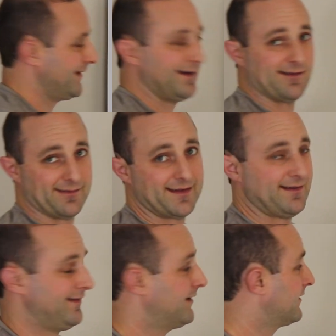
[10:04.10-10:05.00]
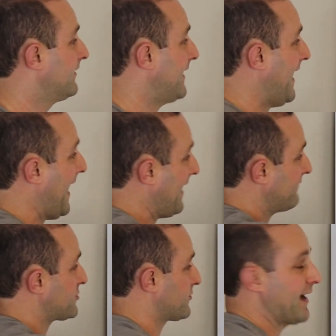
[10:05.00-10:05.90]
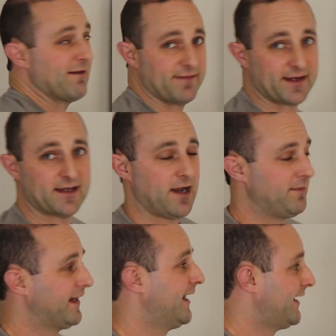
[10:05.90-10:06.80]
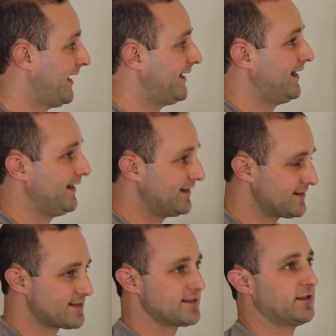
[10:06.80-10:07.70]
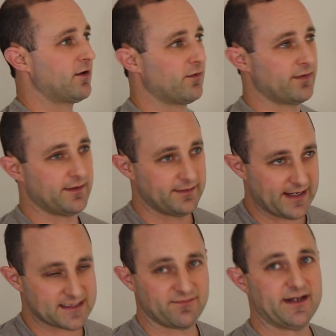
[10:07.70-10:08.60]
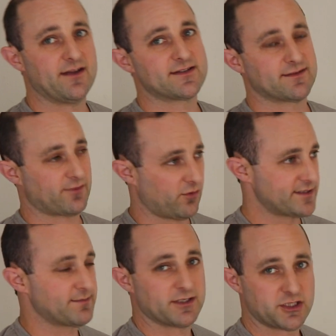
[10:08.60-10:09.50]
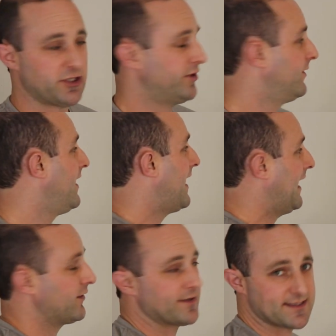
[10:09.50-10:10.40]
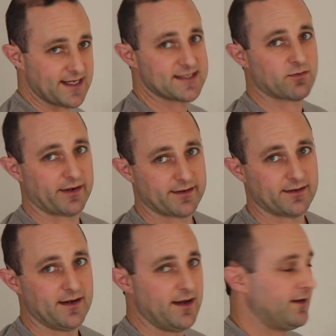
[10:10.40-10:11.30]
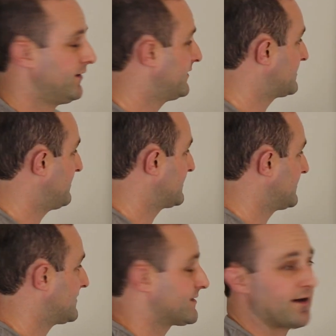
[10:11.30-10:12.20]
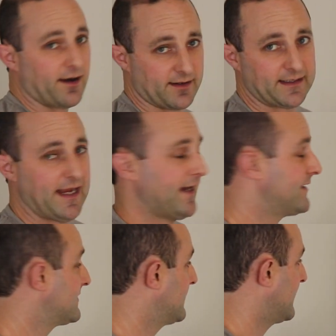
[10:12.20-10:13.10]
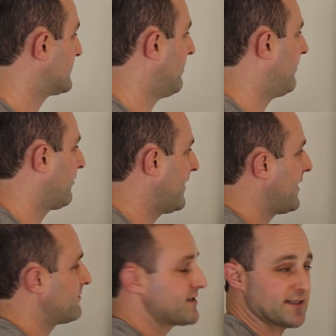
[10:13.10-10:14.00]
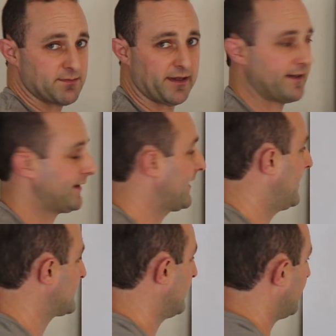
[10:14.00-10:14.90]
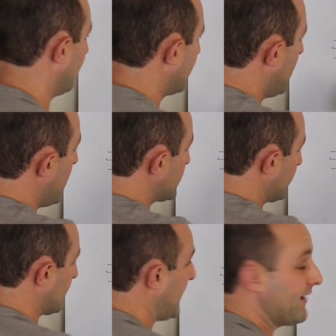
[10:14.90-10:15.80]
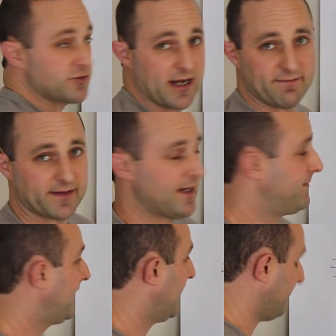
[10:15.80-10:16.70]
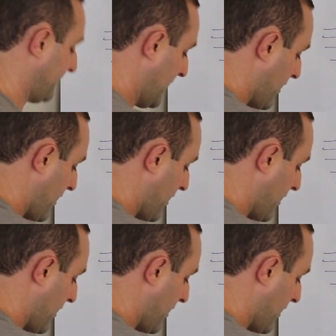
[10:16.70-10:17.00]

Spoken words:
you know, they're going to have traffic coming in. And in this, you know, the next videos, of course, I'm going to show you how to assess whether, you know, these businesses are good candidates in that as well. But right now I'm just explaining the concept here. So they're going to have traffic coming in.